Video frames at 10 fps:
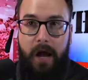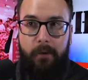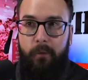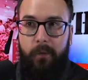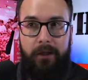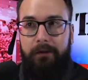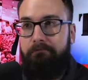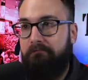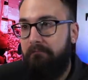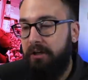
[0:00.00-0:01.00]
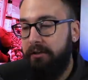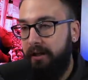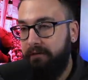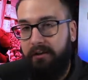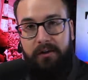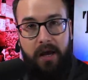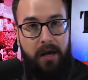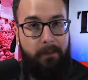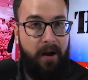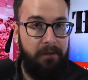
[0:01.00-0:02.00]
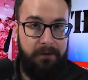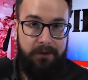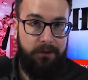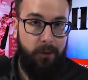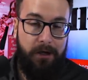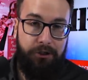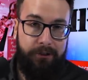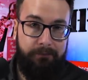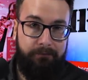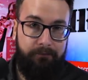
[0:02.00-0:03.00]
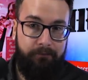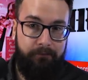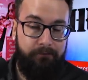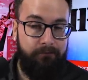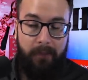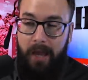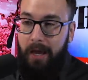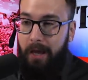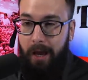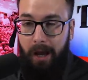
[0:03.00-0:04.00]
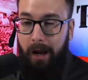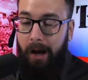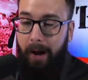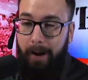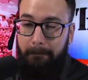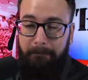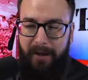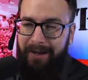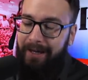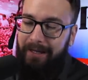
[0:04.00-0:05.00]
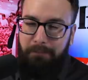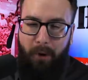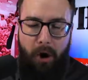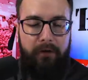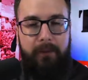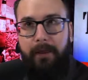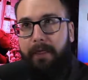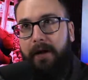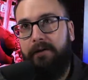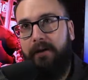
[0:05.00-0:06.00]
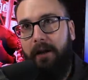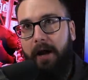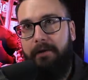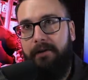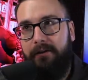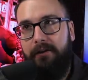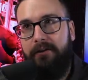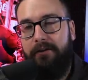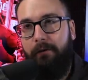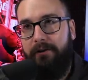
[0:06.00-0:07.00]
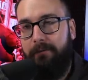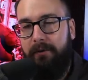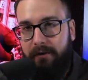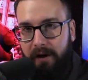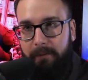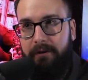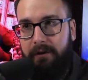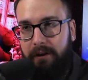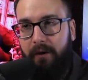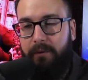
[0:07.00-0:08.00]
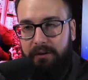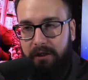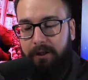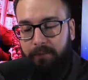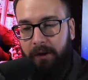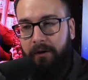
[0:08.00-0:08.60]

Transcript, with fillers: not really much left to say about the situation. Part of me thinks that, like, this isn't going to be the dumbest thing that we see